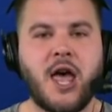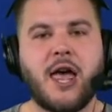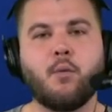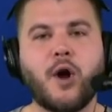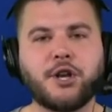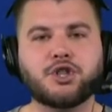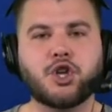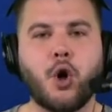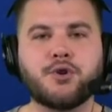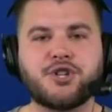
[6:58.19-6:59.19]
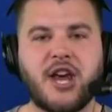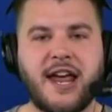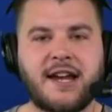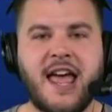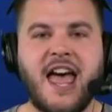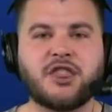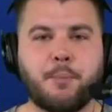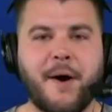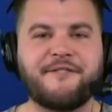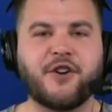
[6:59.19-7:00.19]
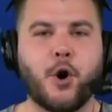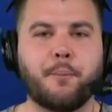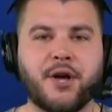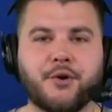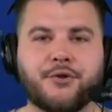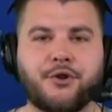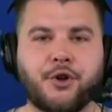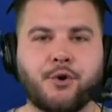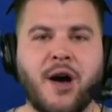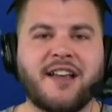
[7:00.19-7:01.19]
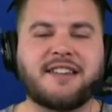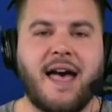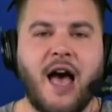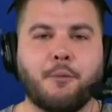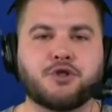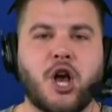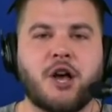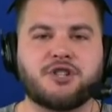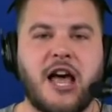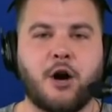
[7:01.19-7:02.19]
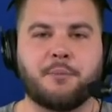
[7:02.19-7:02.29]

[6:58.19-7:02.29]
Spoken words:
And what did Joe Schoen and the Buffalo Bills do to help Josh Allen